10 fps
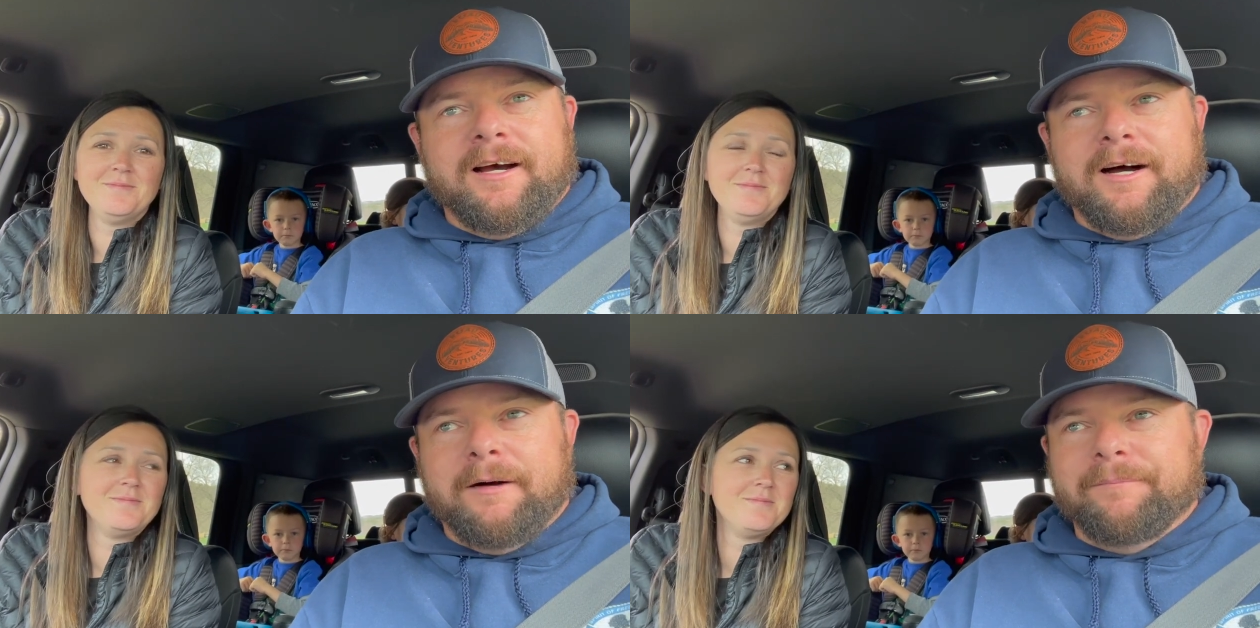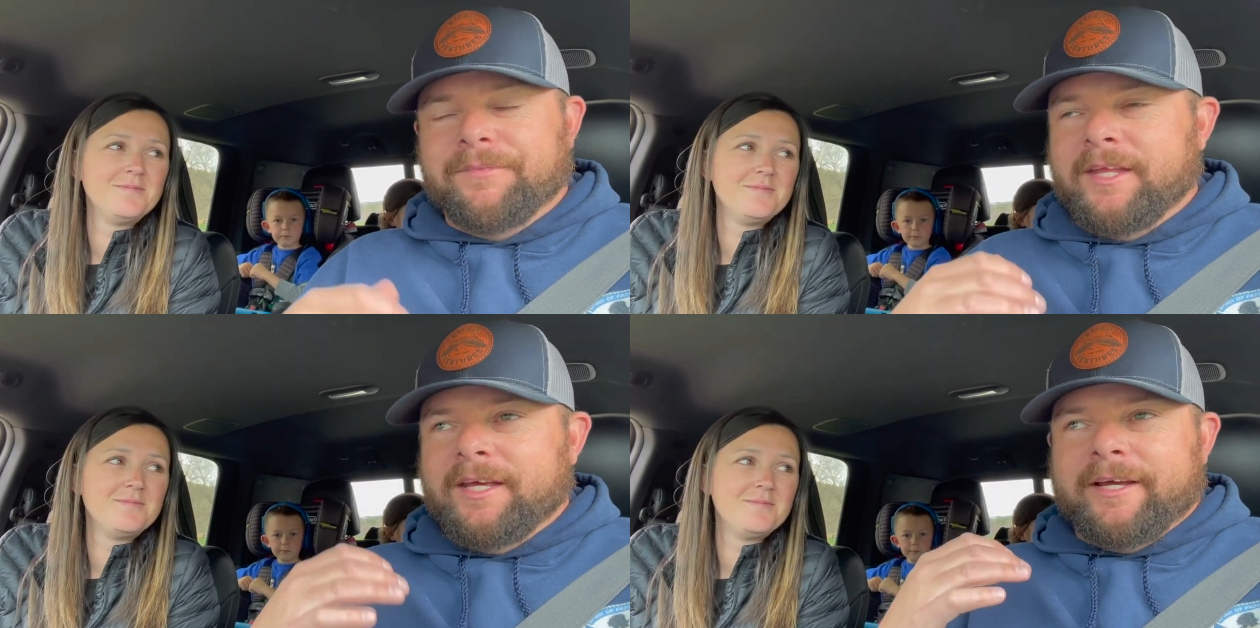Speaker 1: um,
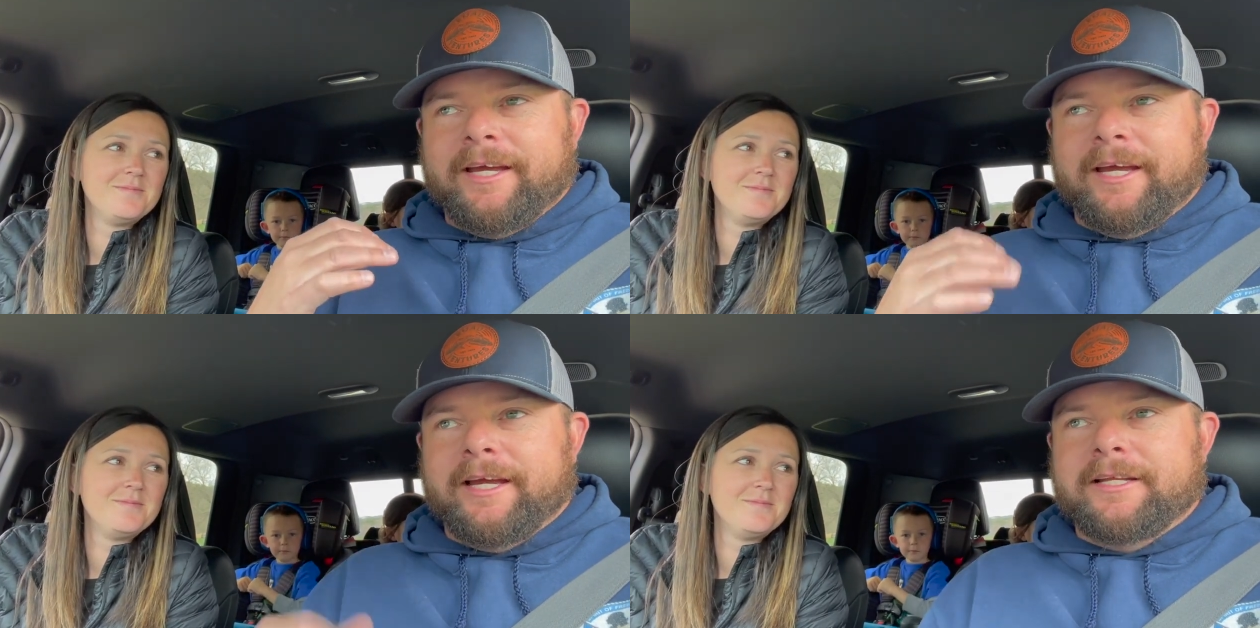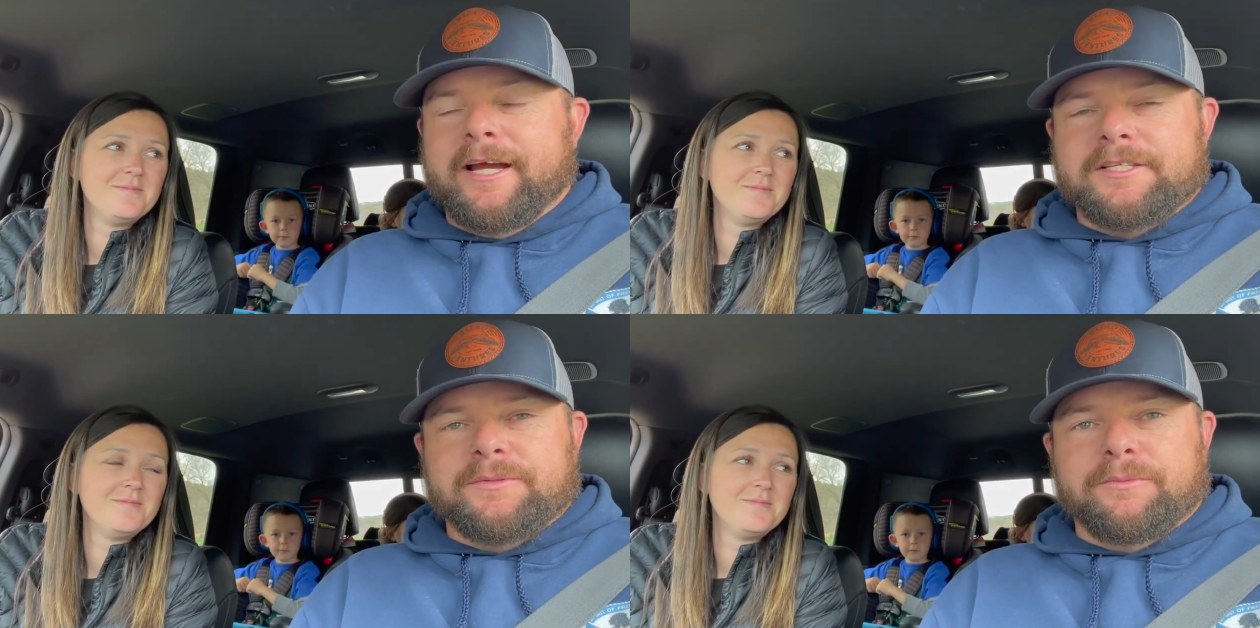and yeah,
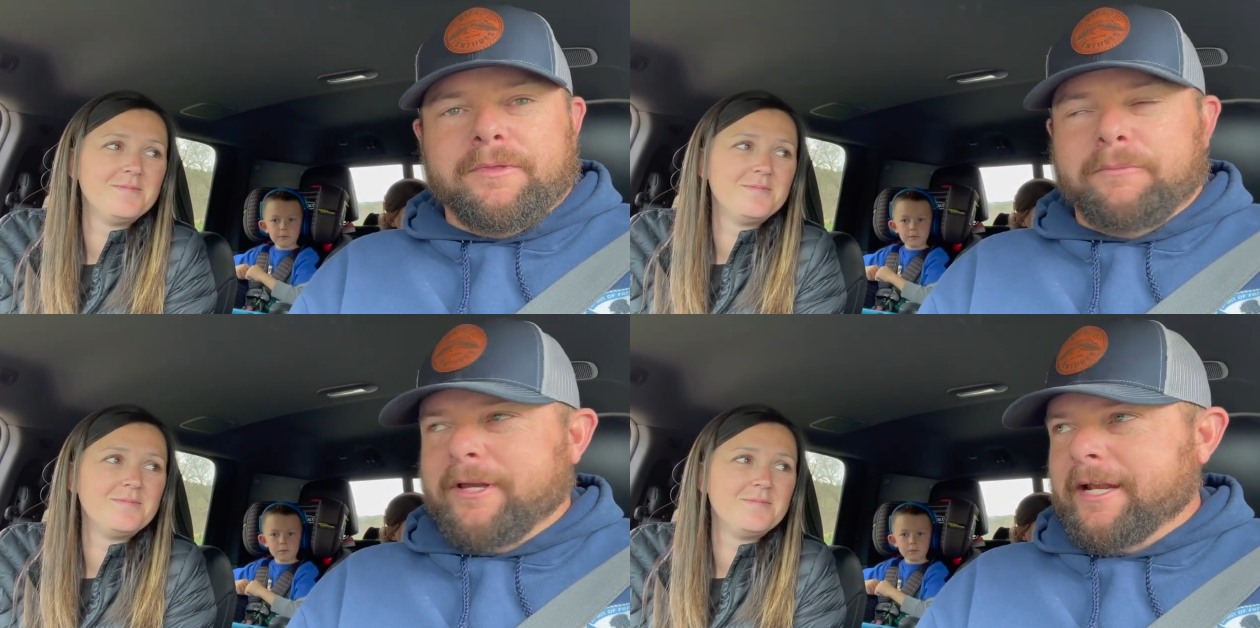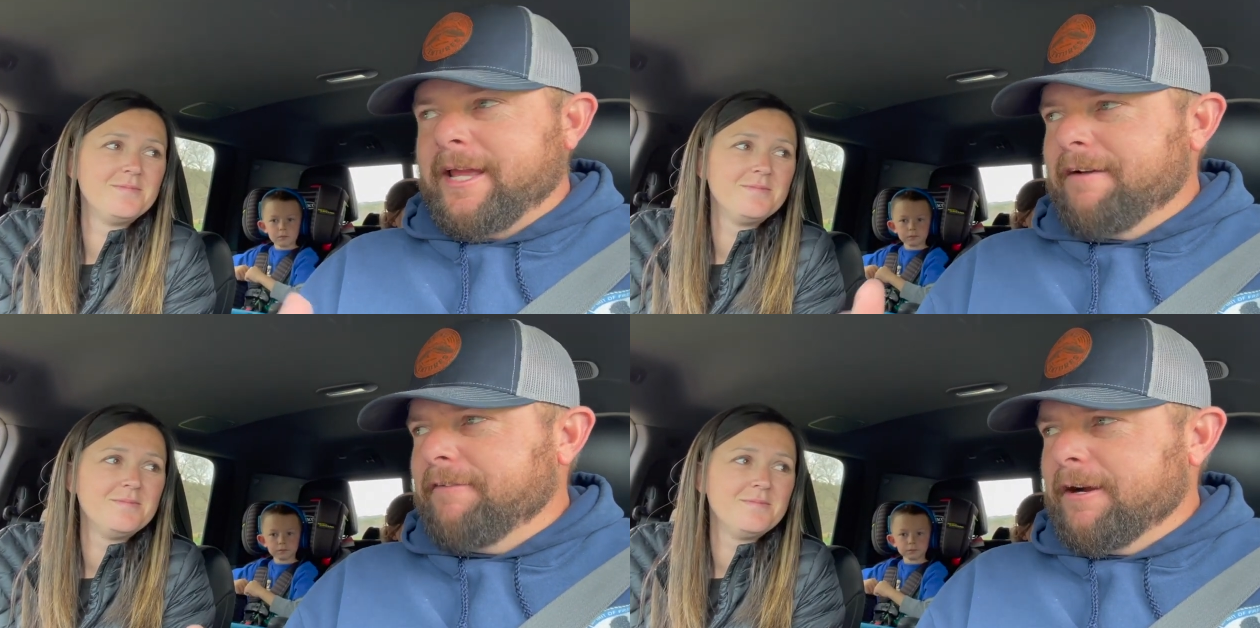so we had a
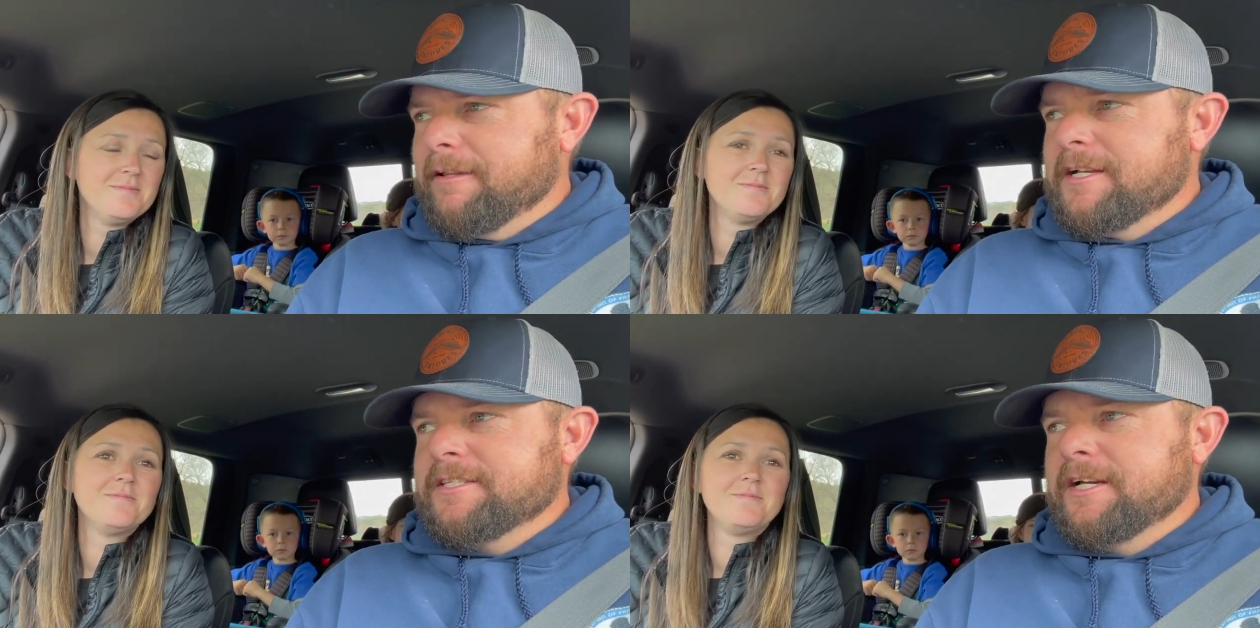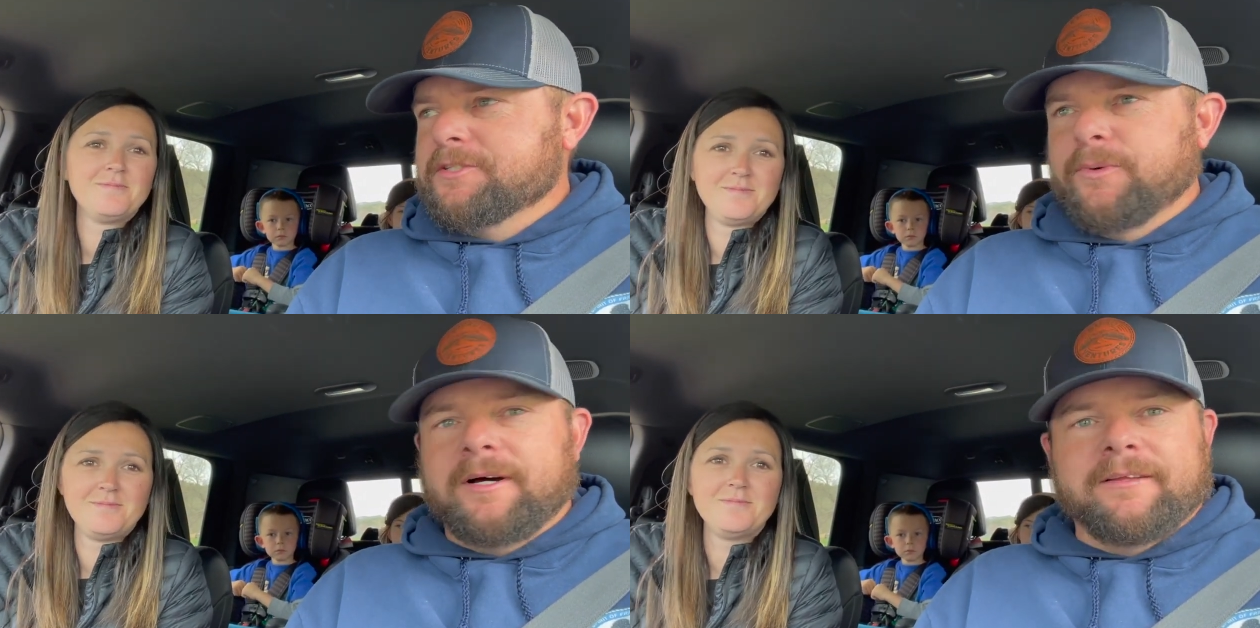campfire last night as well.